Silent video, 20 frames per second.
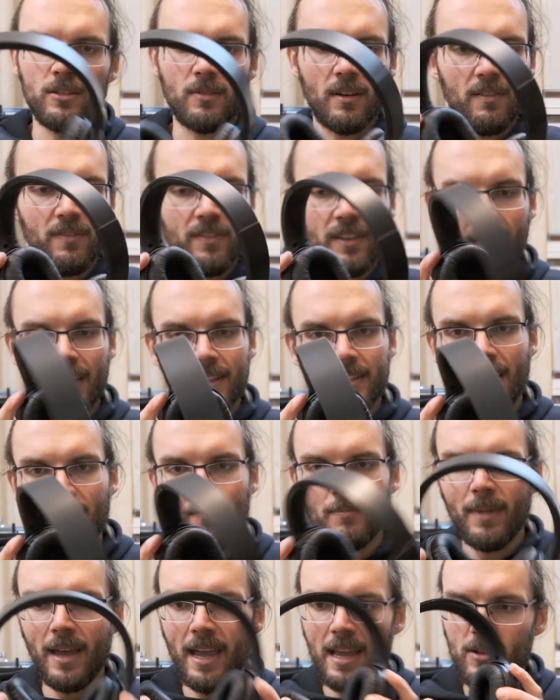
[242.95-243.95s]
so I feel like they
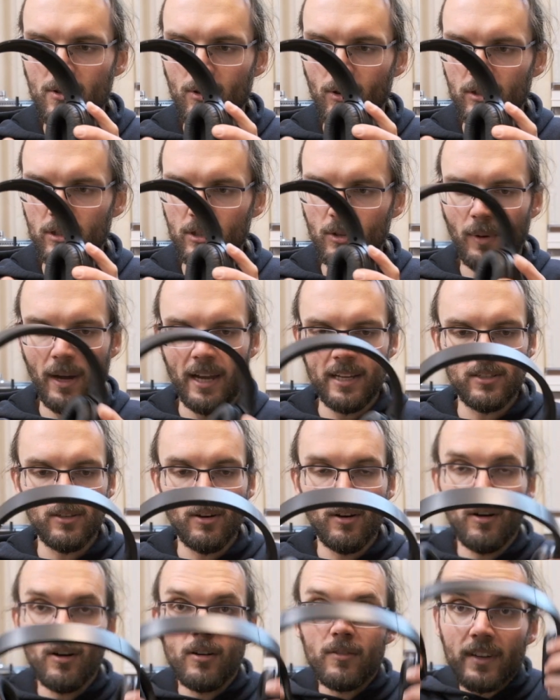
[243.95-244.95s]
may not quite
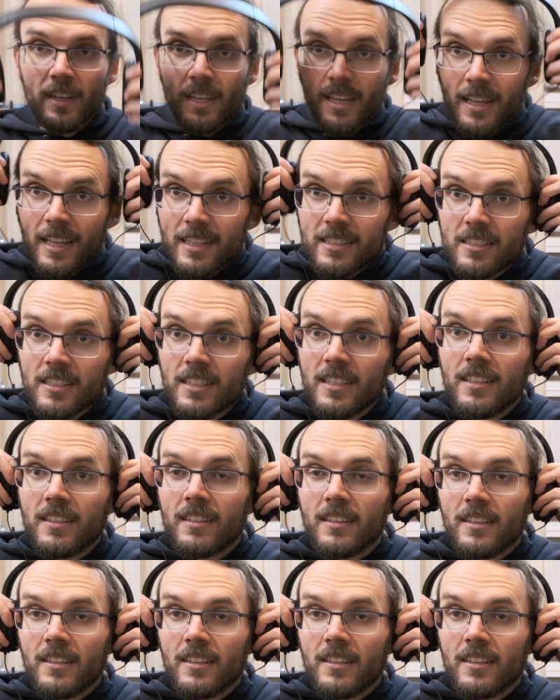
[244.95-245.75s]
go over ear. Let's see.